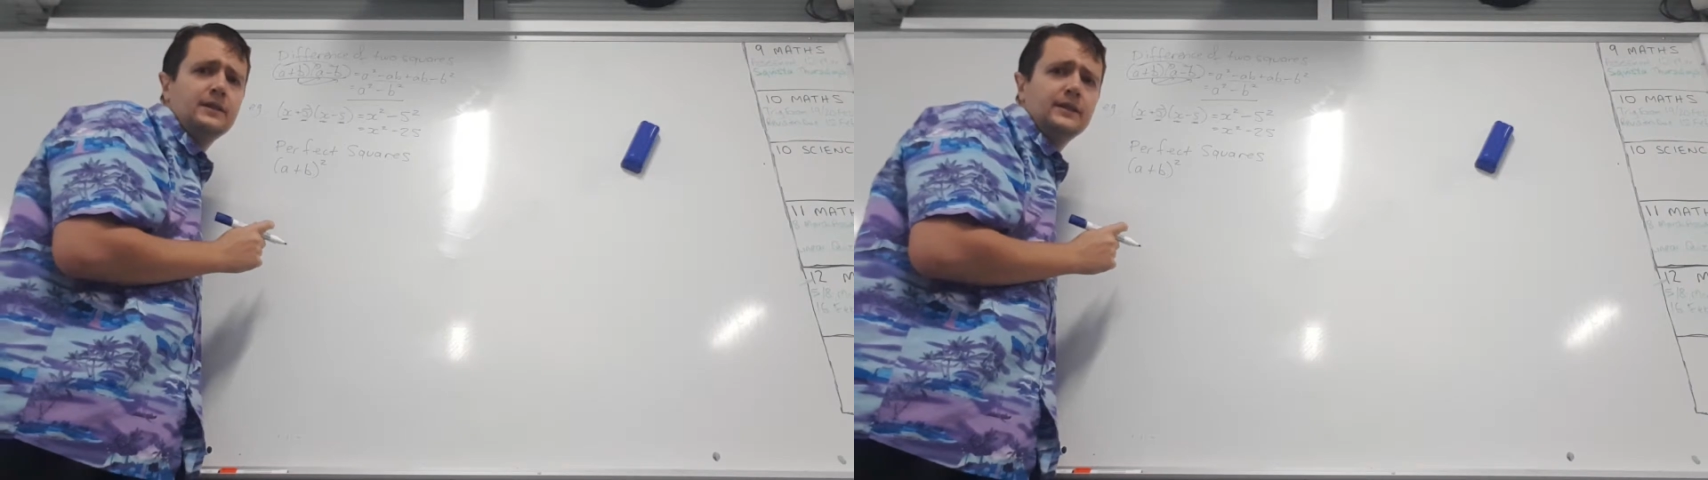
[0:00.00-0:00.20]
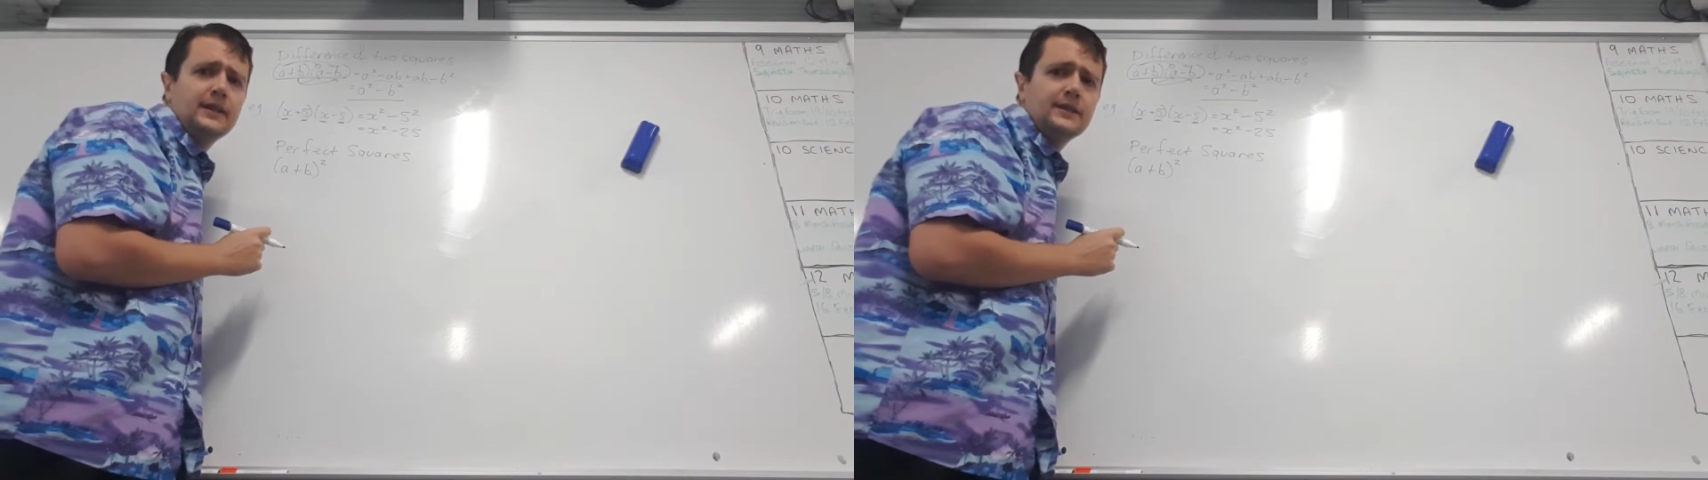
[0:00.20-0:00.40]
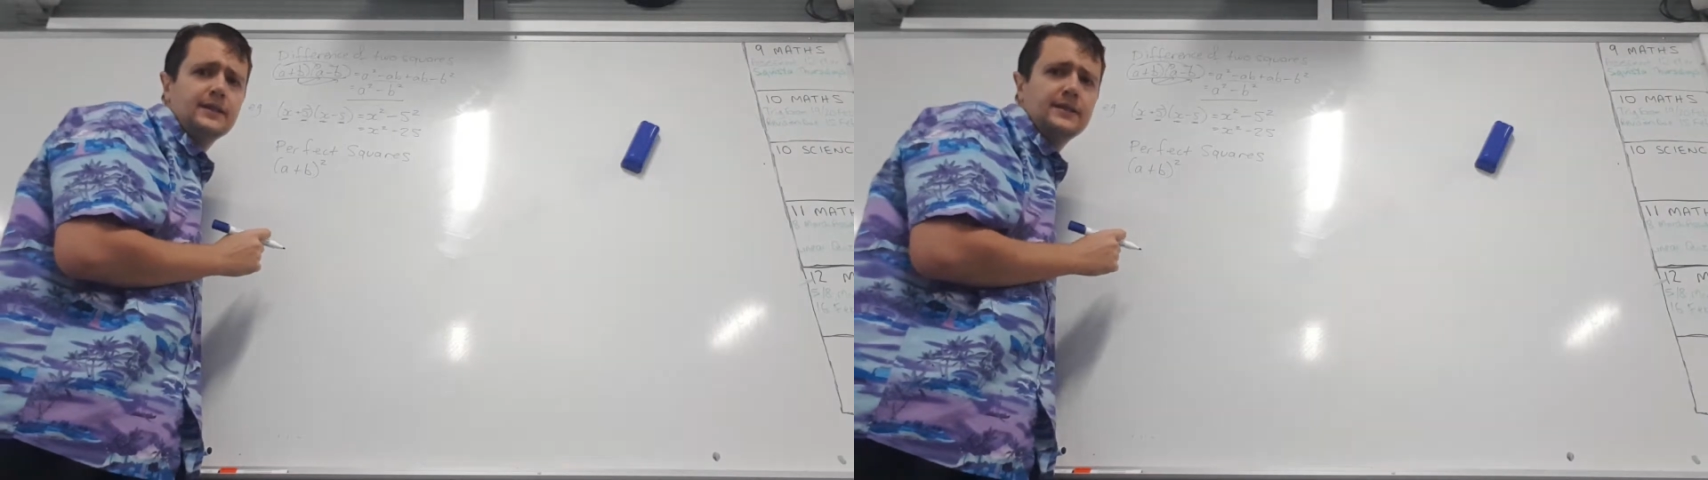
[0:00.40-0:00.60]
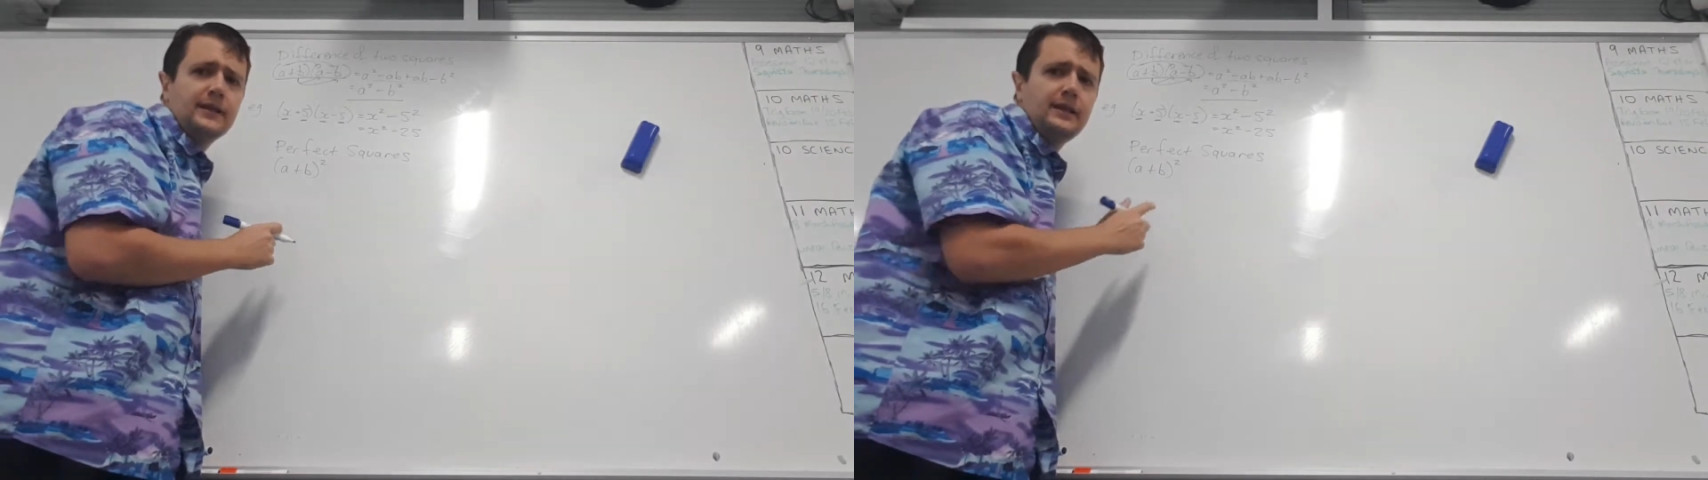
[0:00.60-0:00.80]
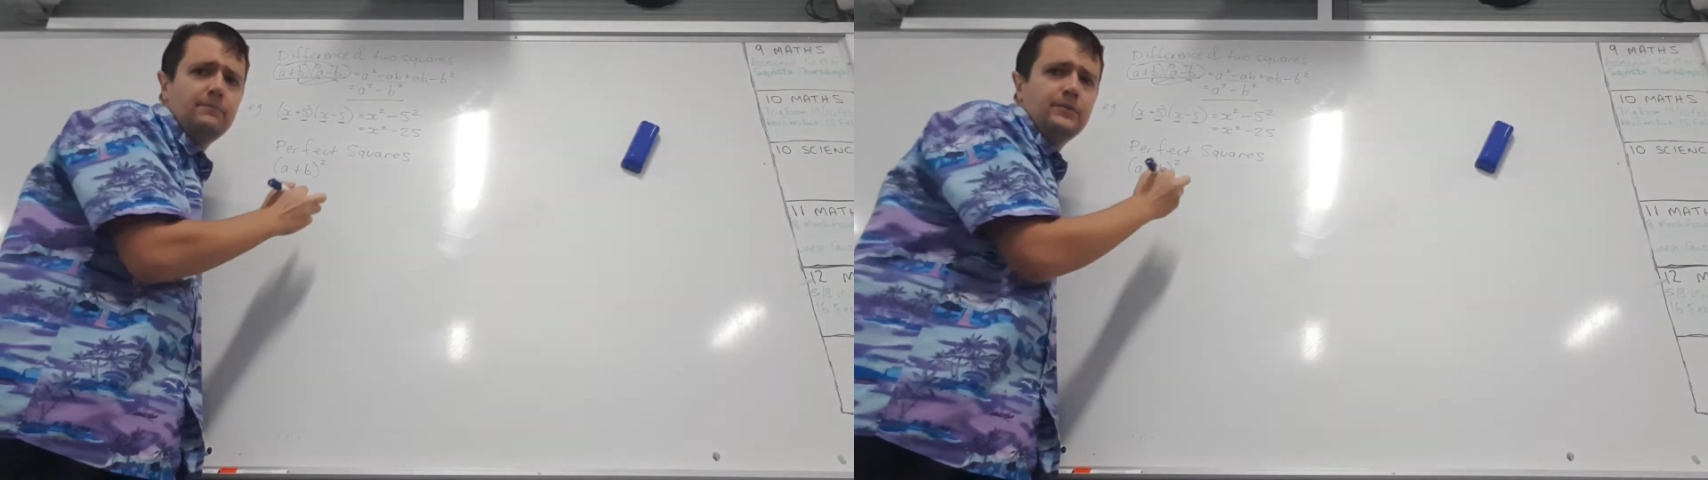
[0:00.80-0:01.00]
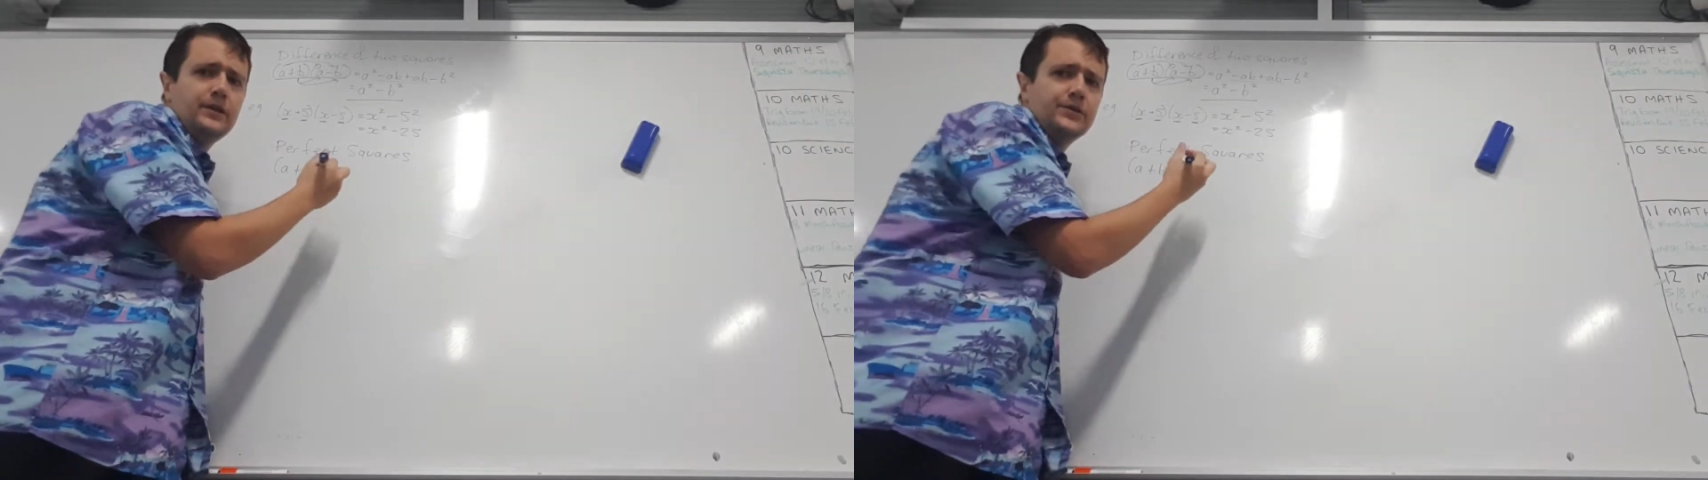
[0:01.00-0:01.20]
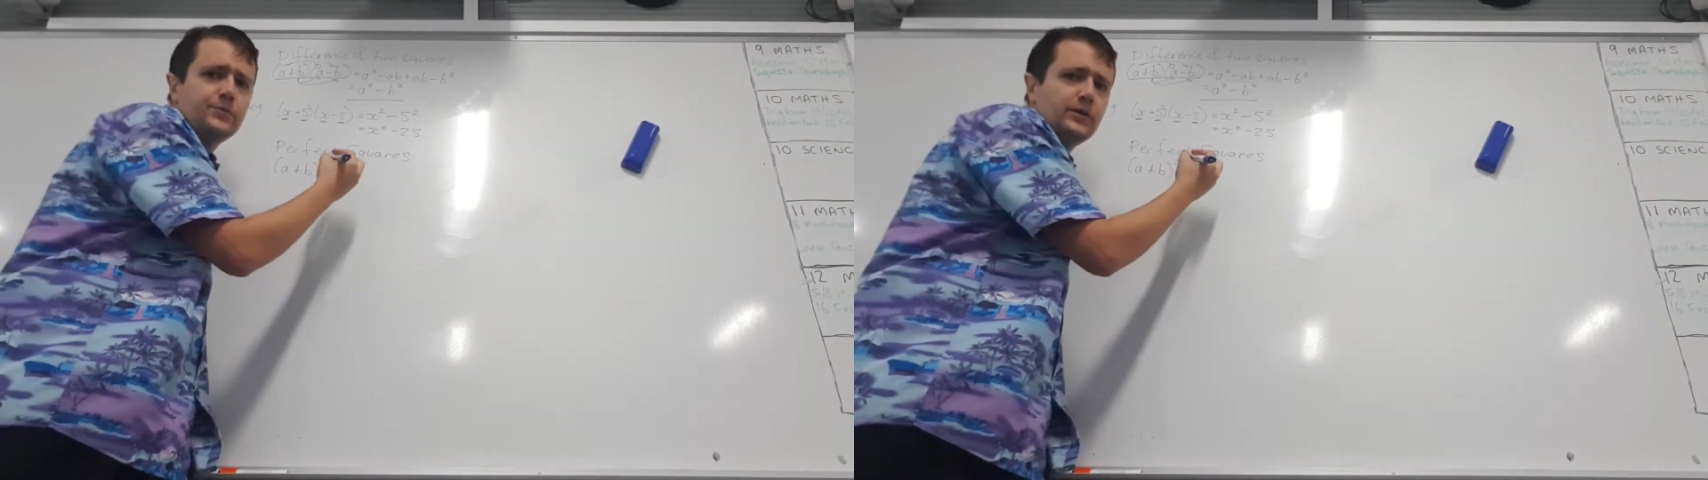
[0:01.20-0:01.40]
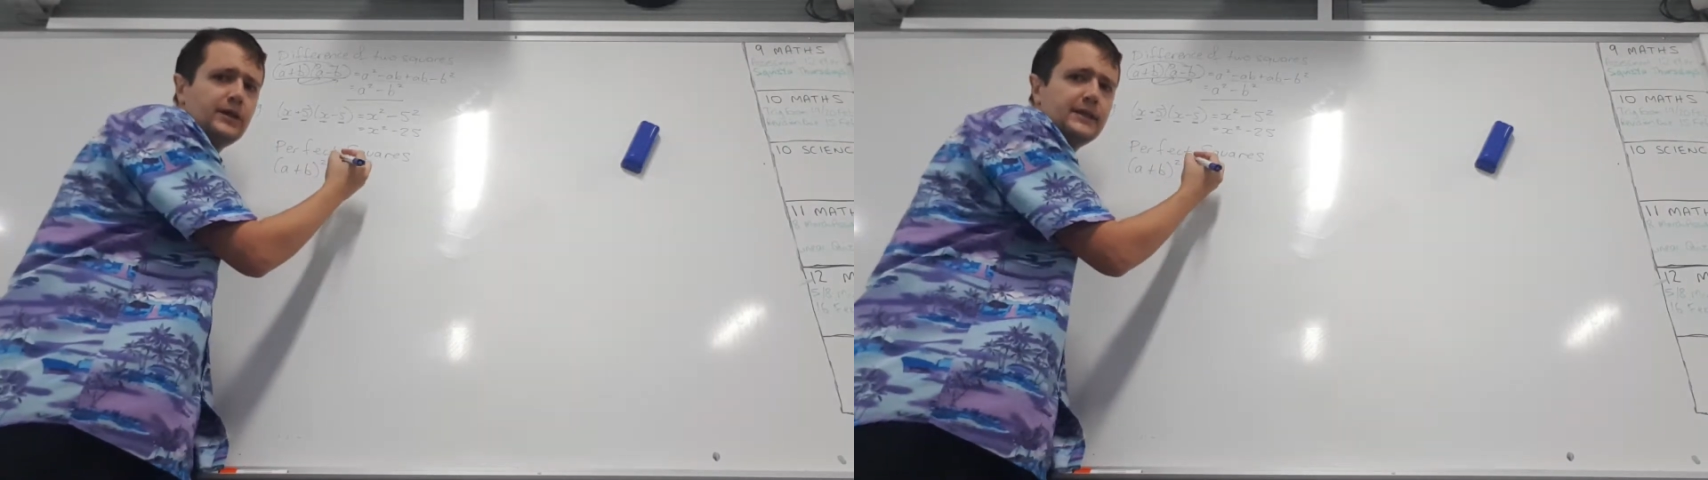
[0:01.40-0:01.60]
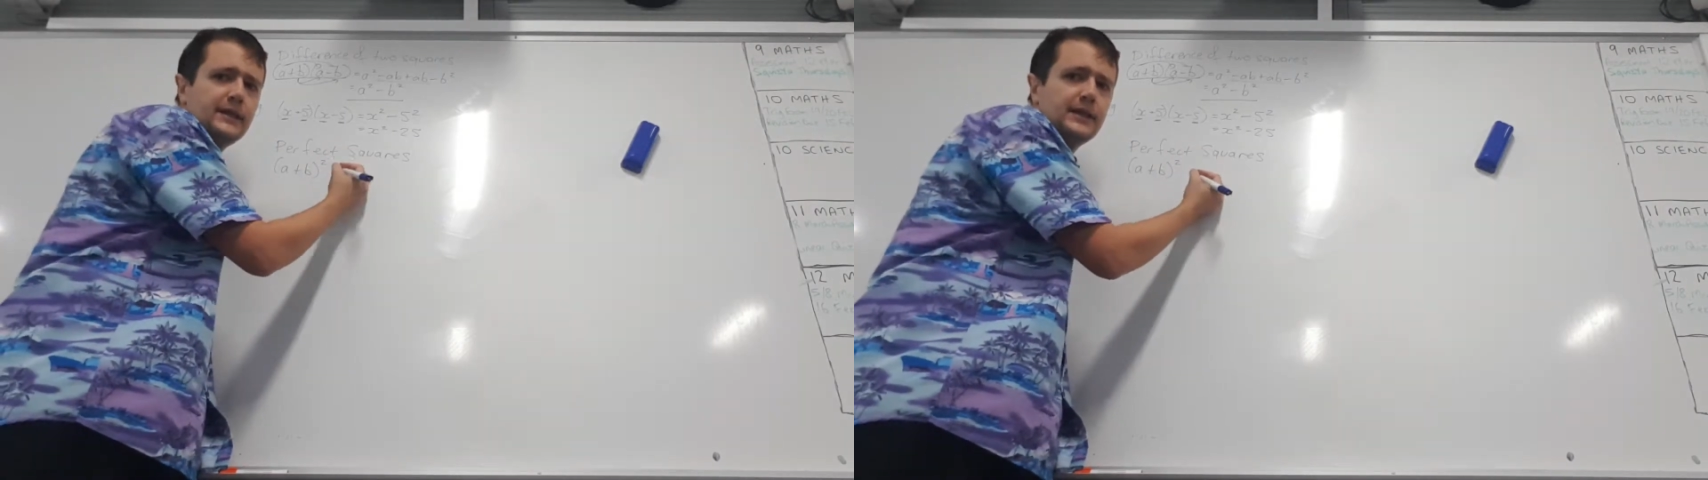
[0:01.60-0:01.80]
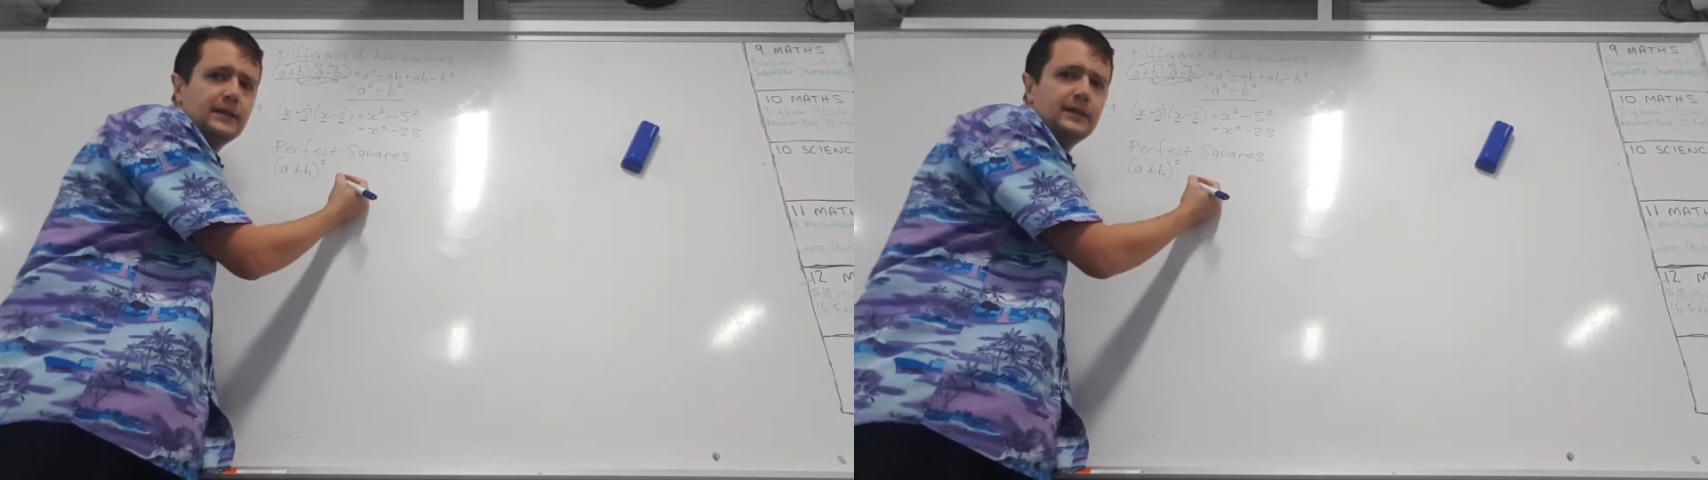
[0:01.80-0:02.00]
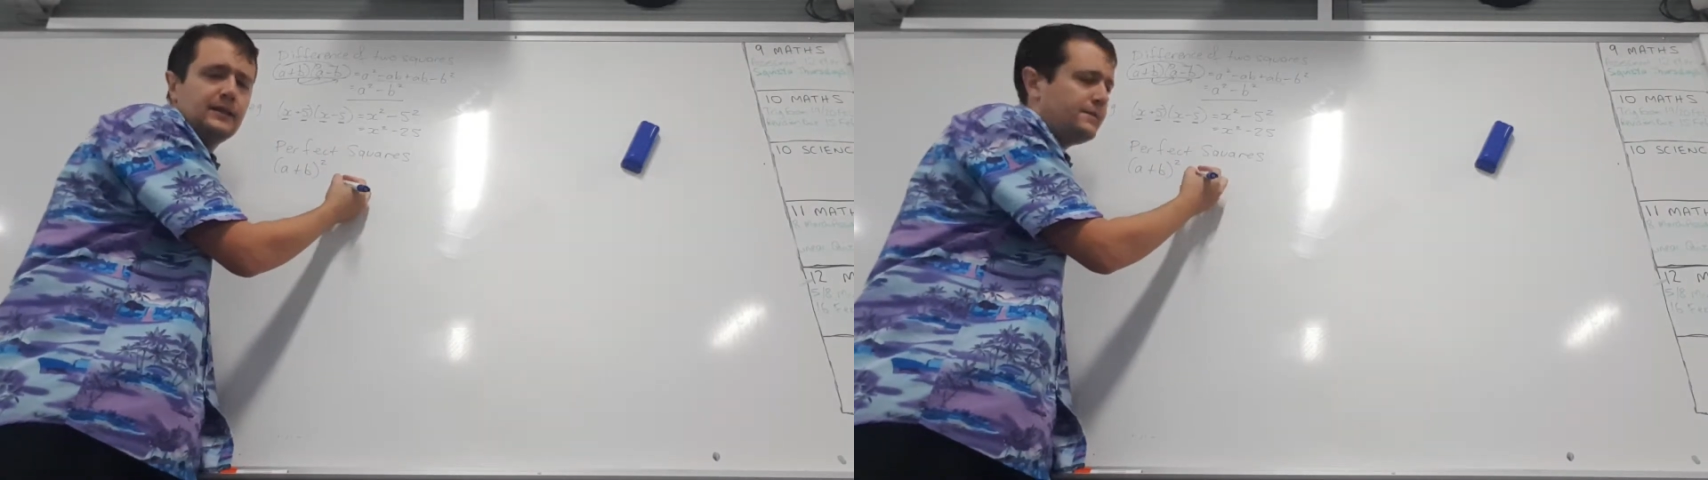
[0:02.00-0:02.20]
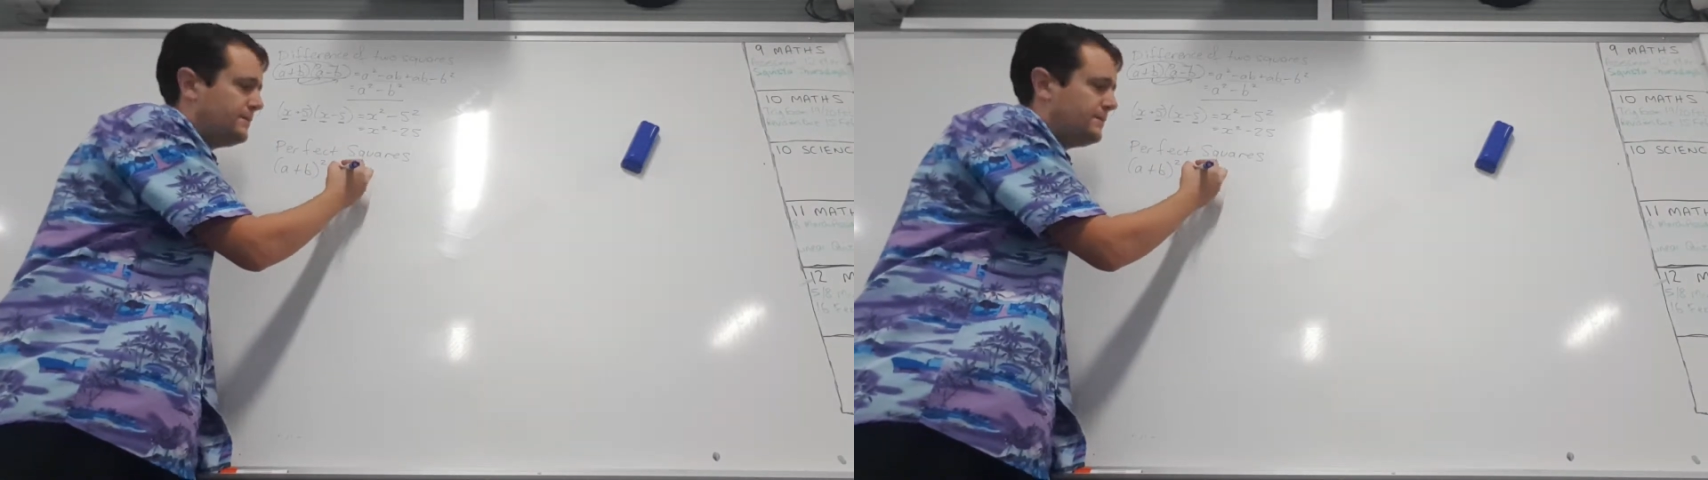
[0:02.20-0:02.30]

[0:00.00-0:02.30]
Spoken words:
that's the same as writing